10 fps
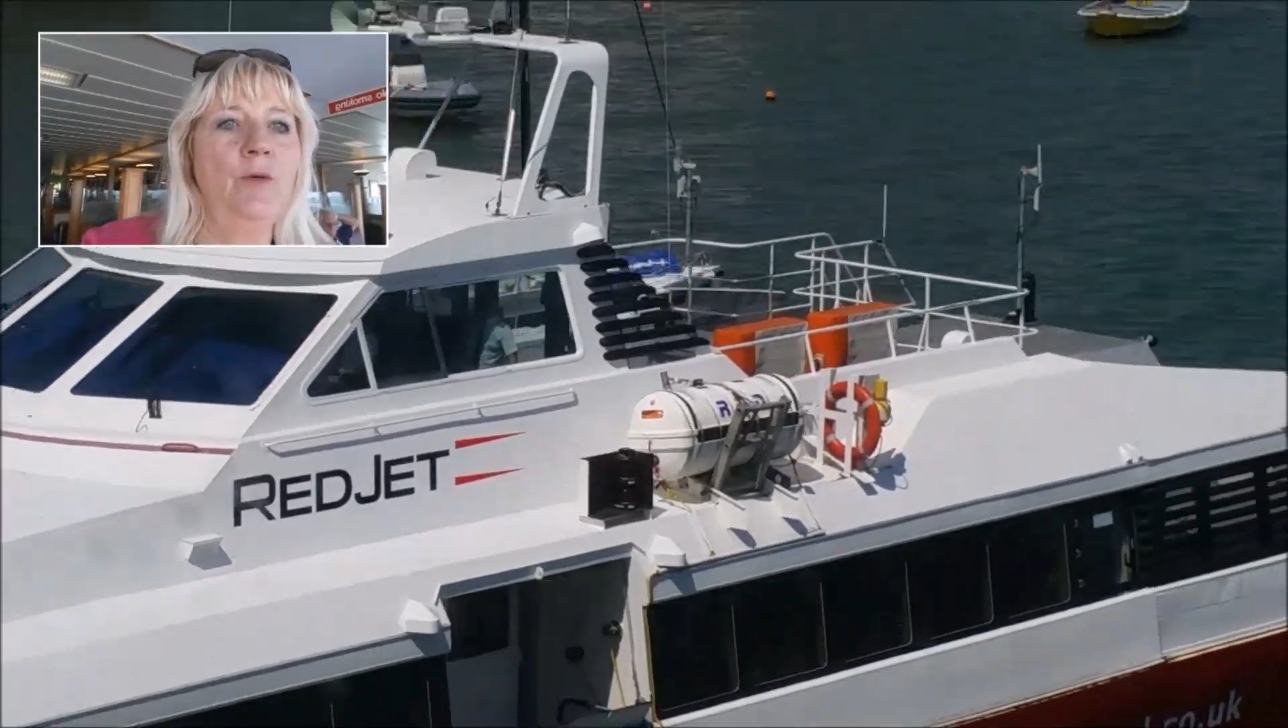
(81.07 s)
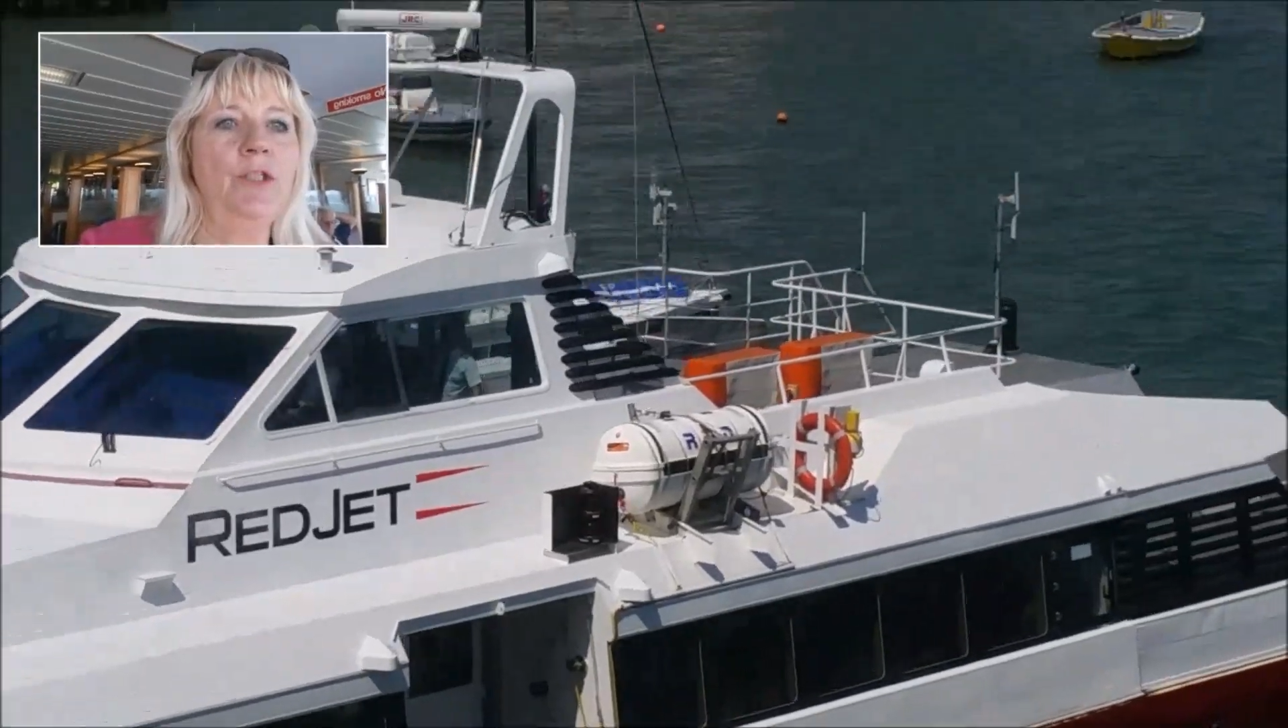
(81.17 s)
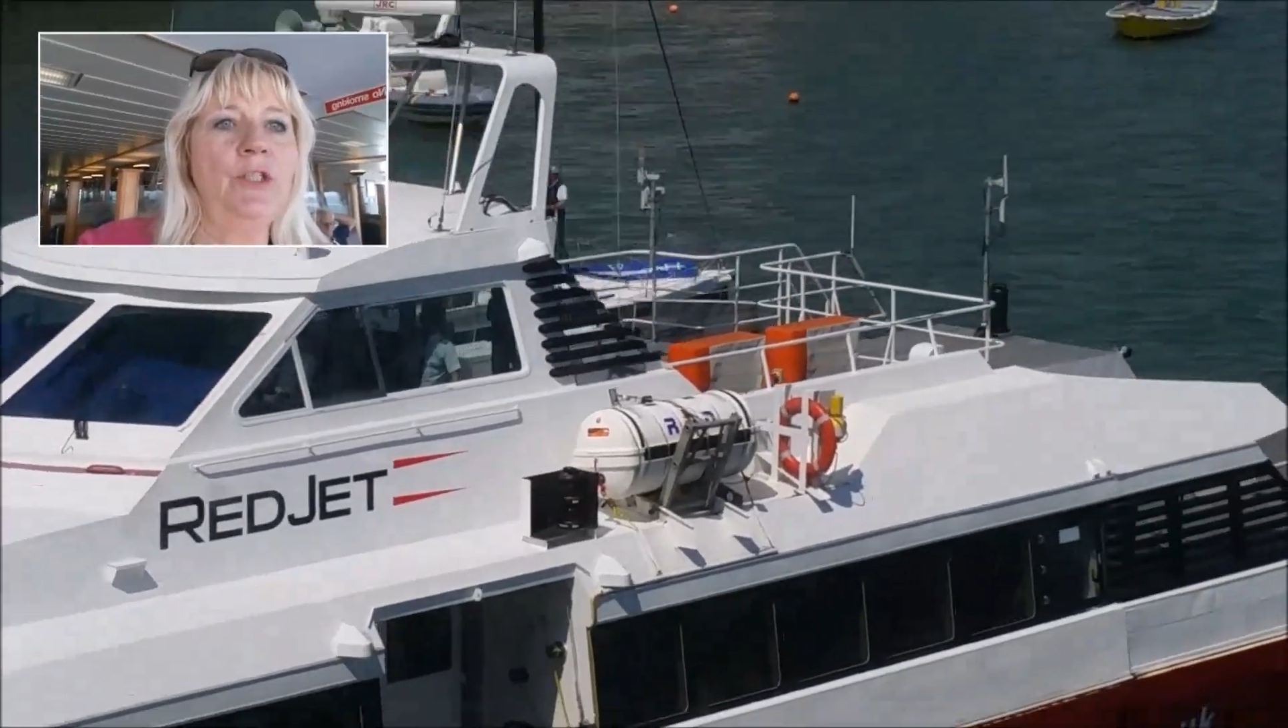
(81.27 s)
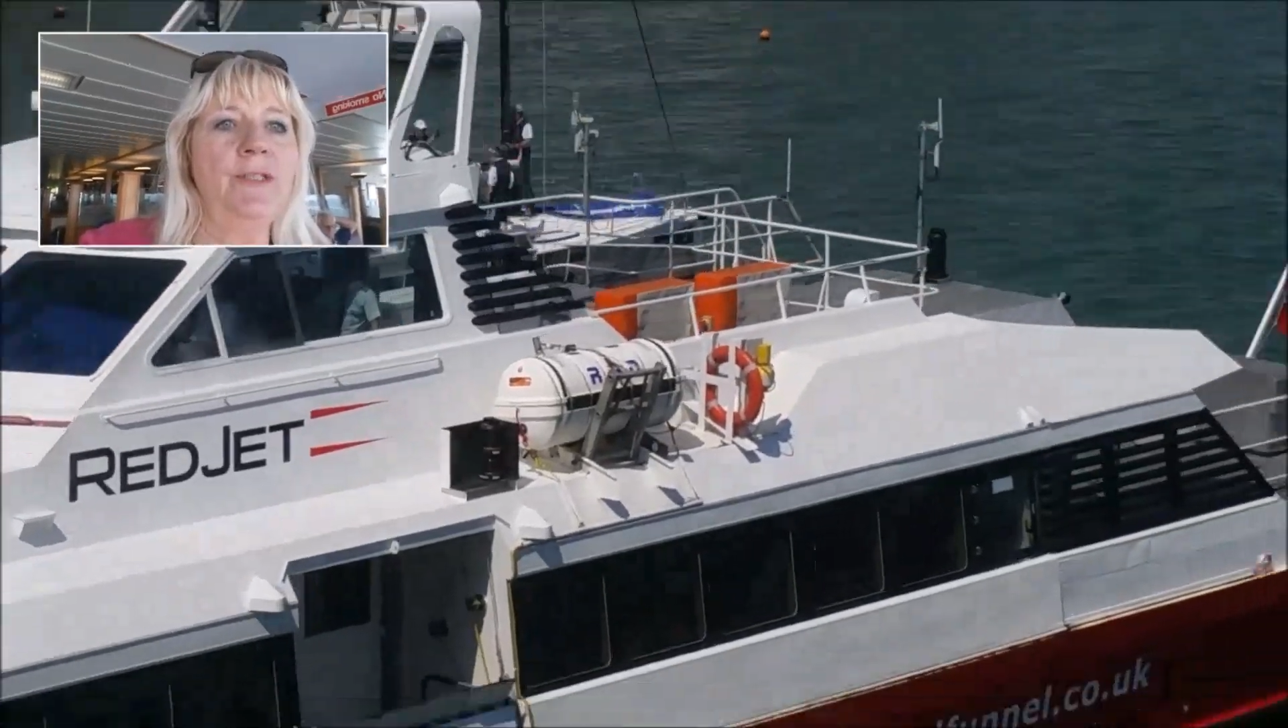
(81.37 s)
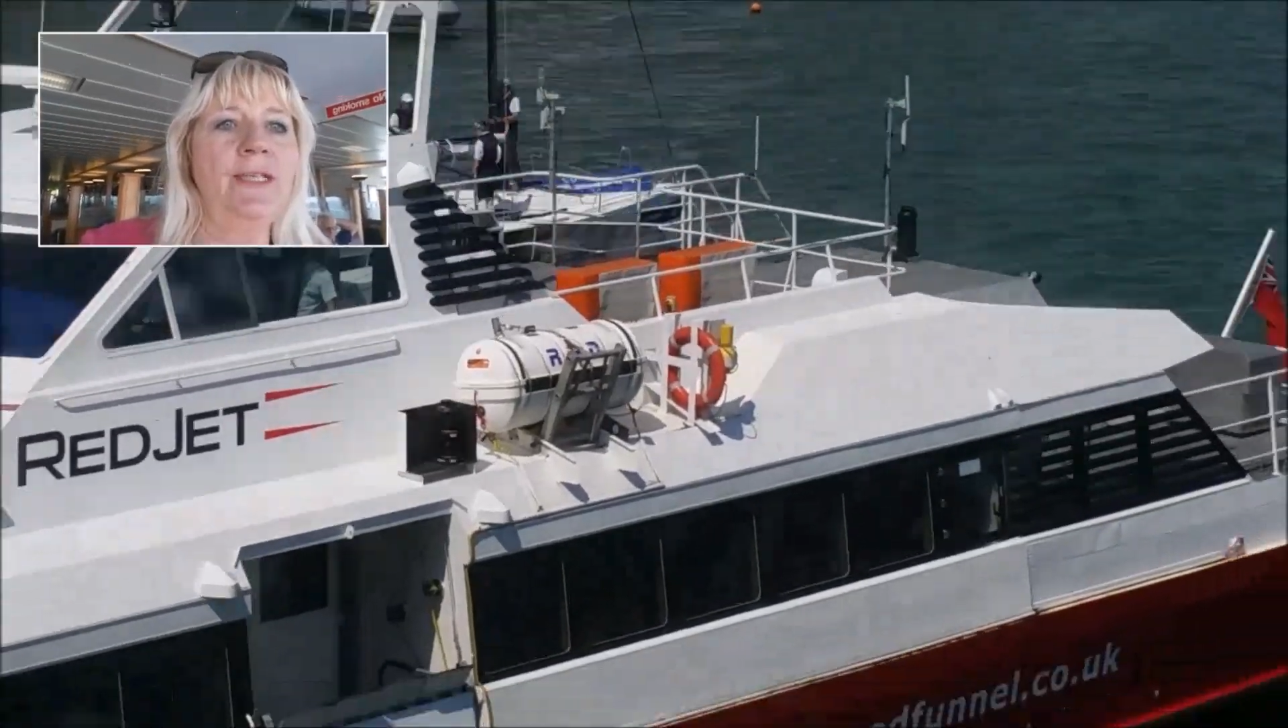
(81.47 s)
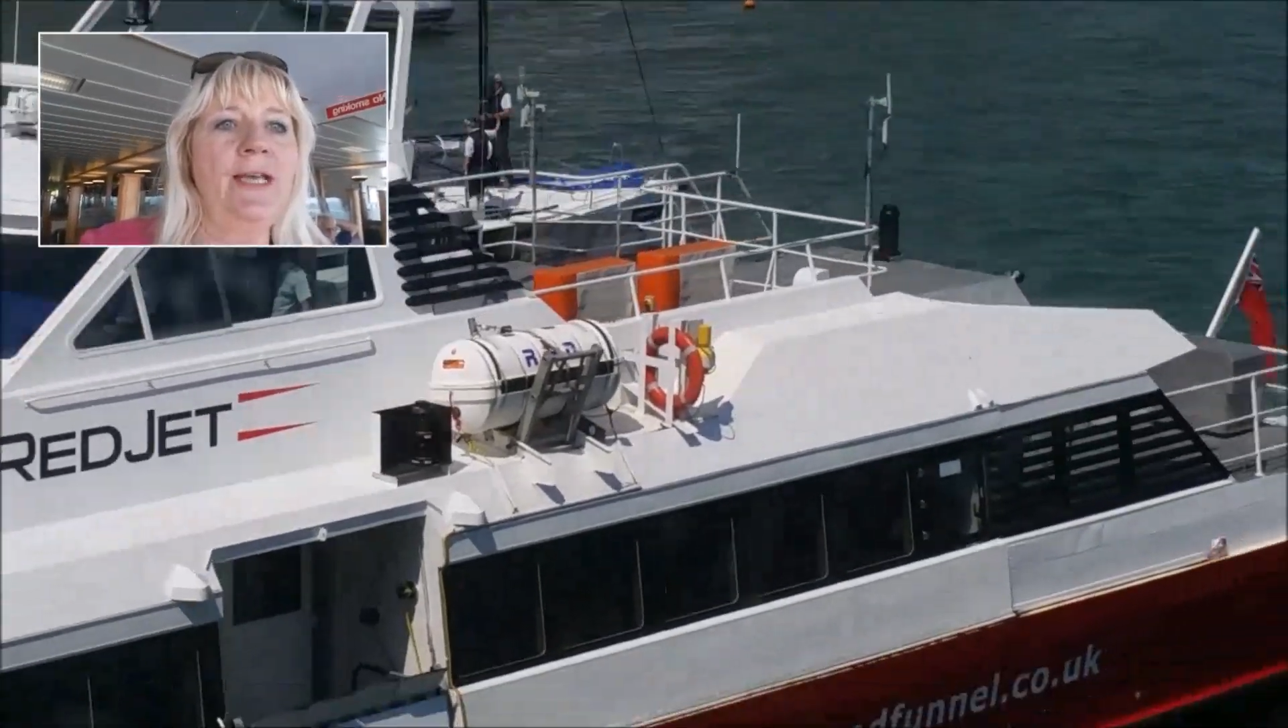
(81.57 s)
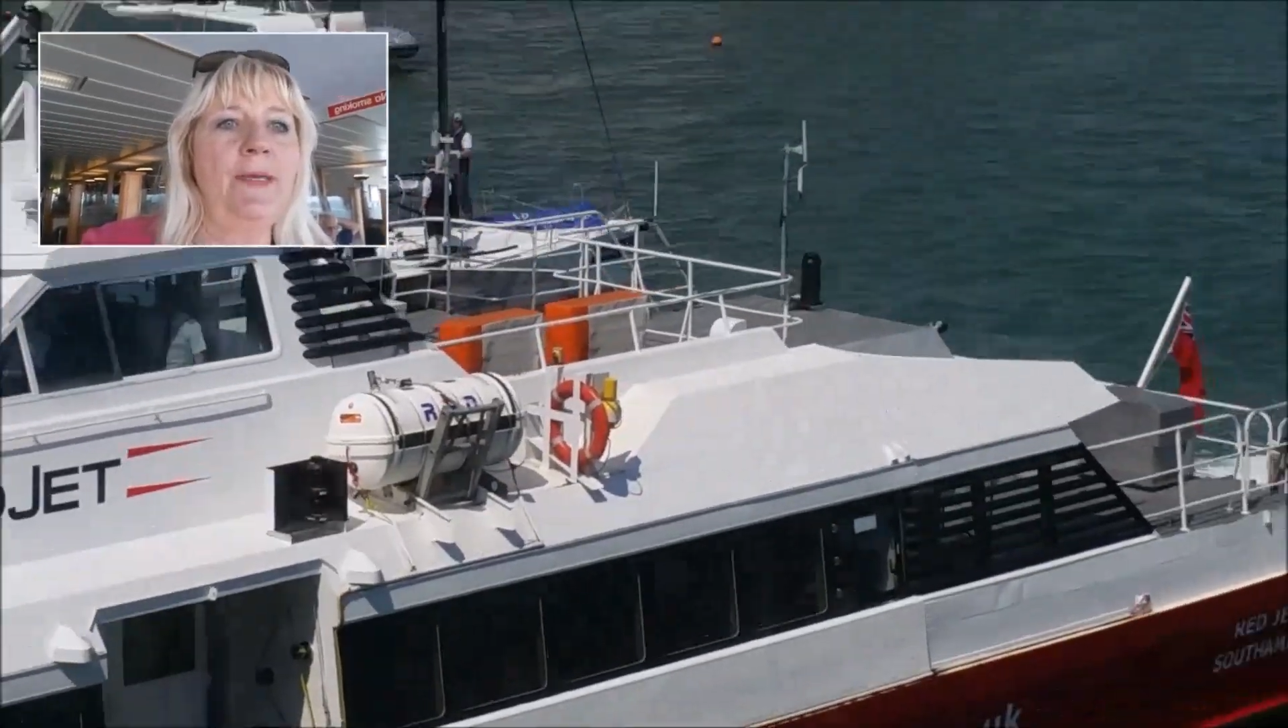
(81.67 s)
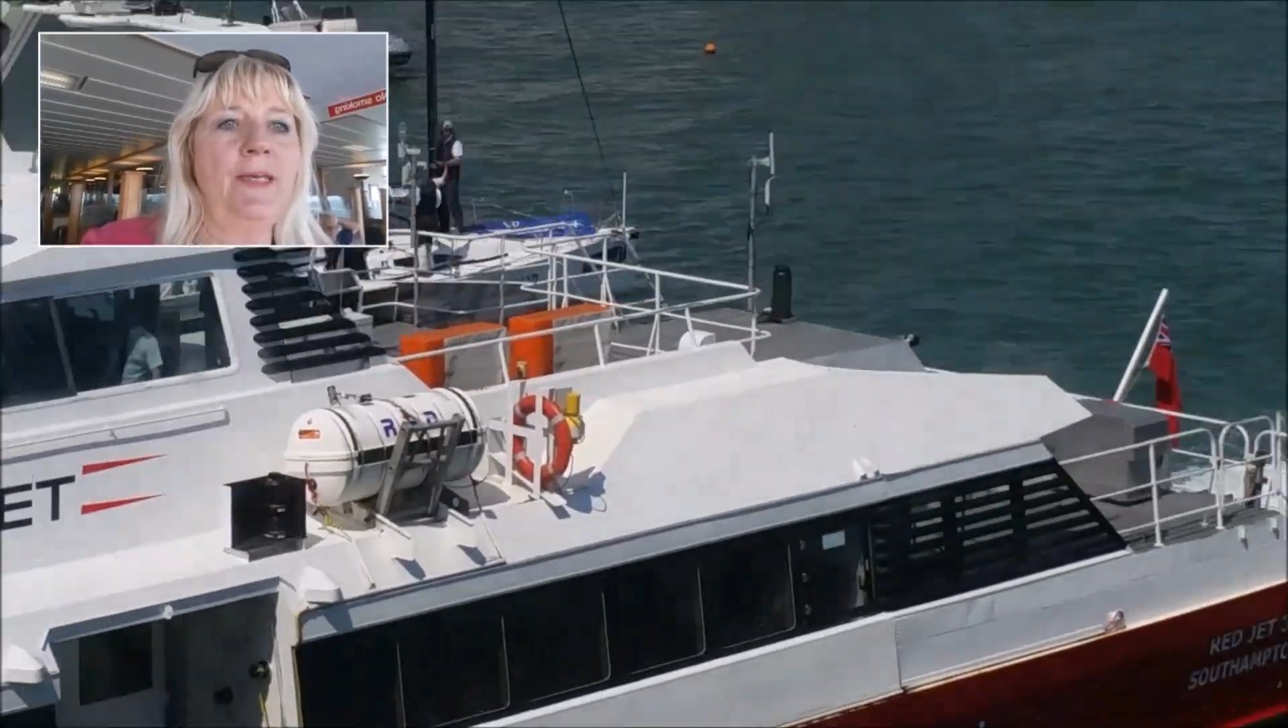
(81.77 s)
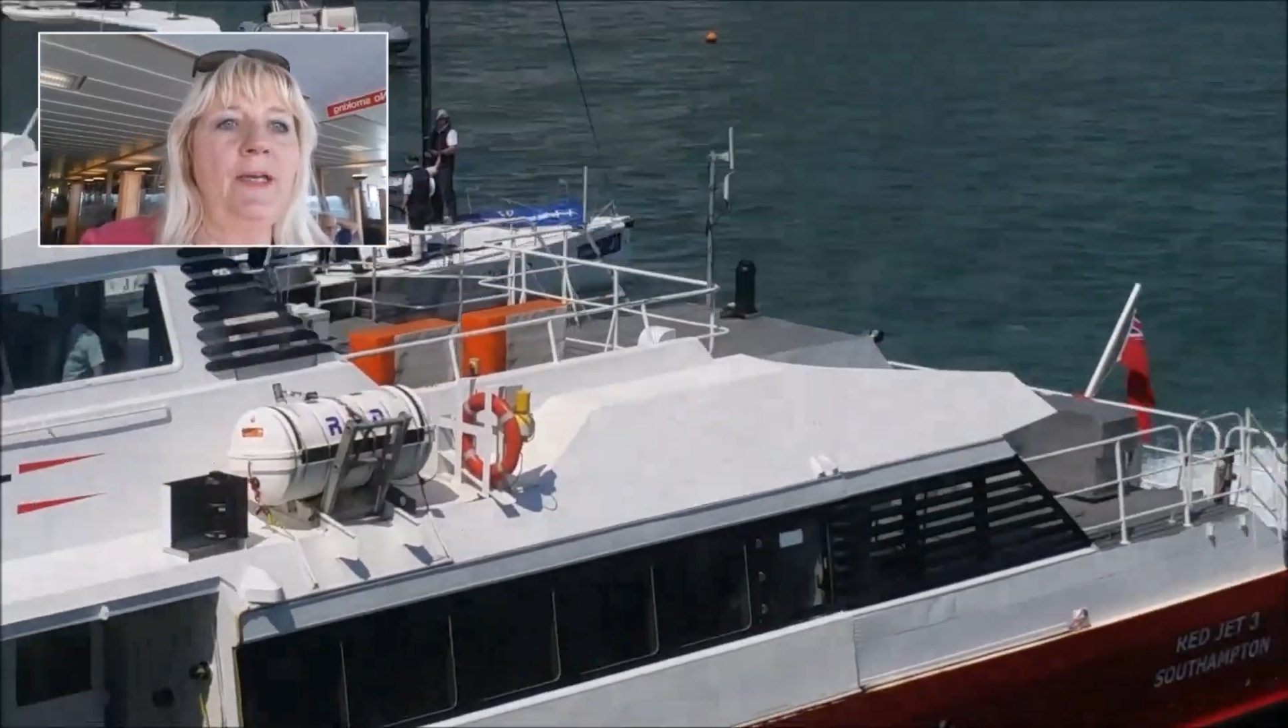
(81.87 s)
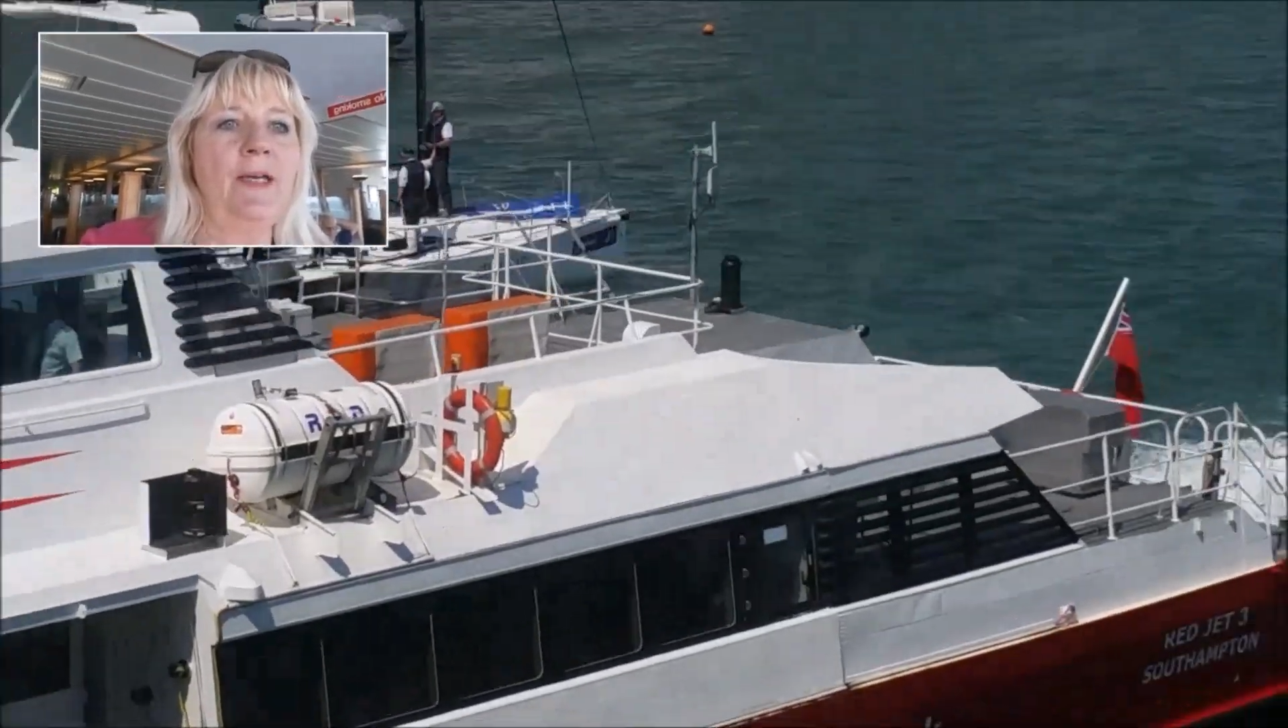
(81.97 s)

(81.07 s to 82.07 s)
which is coming